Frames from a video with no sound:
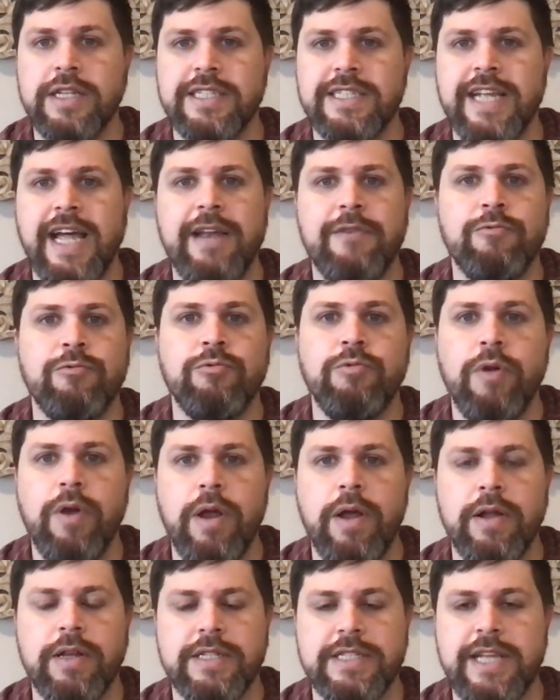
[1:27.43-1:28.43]

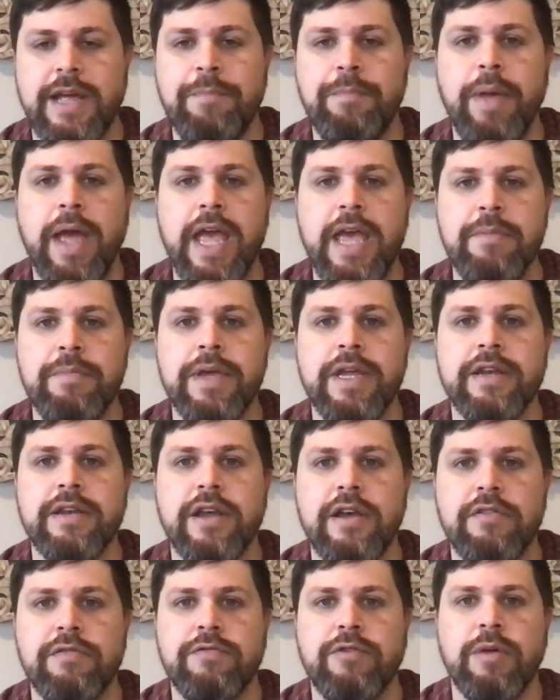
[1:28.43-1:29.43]
set payment
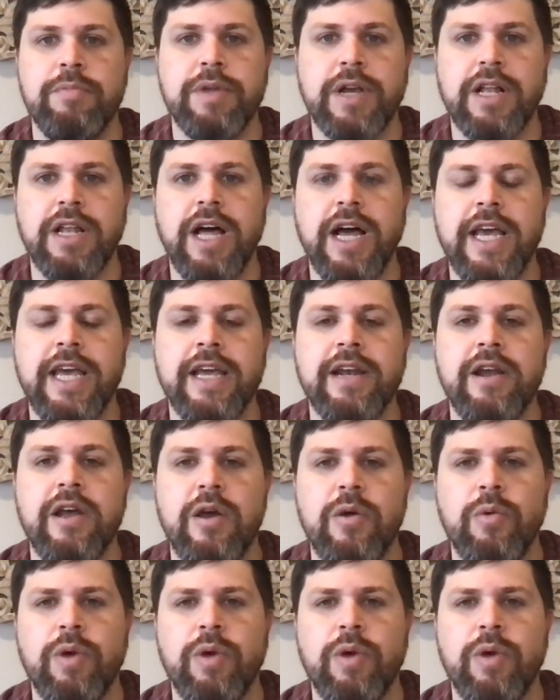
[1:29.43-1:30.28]
from the client.